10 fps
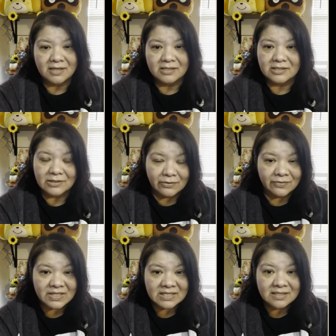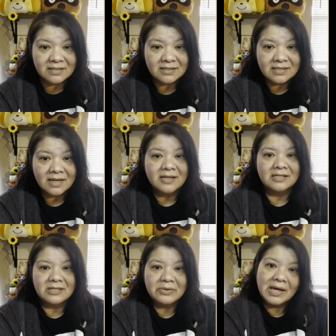services
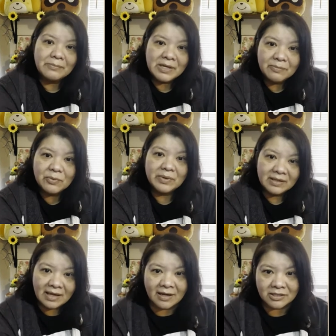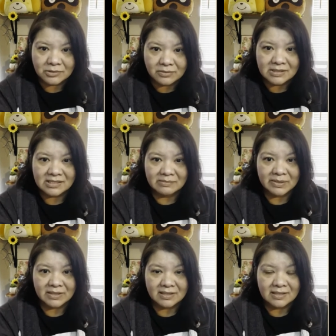so that people with actual
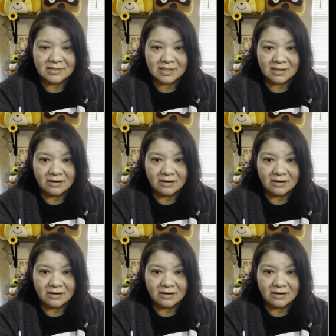disabilities